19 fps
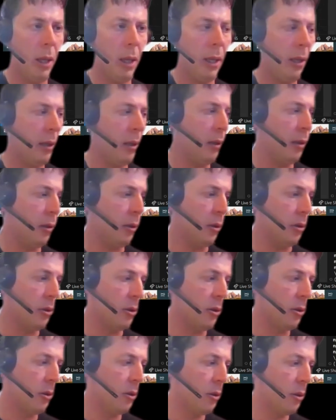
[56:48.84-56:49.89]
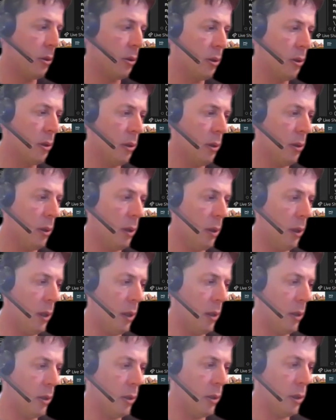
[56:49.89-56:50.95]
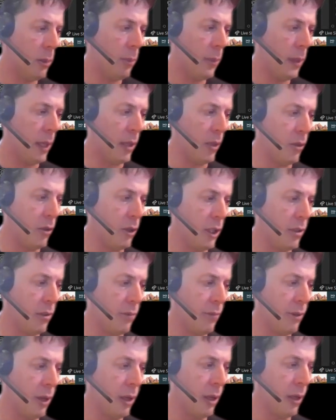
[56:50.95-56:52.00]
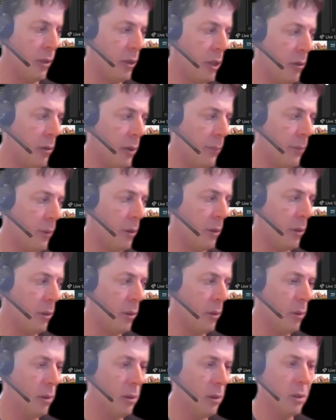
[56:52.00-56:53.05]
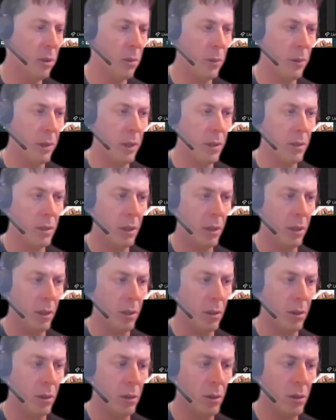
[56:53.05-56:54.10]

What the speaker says: And it's the package JSON file is corrupted, is what that's saying.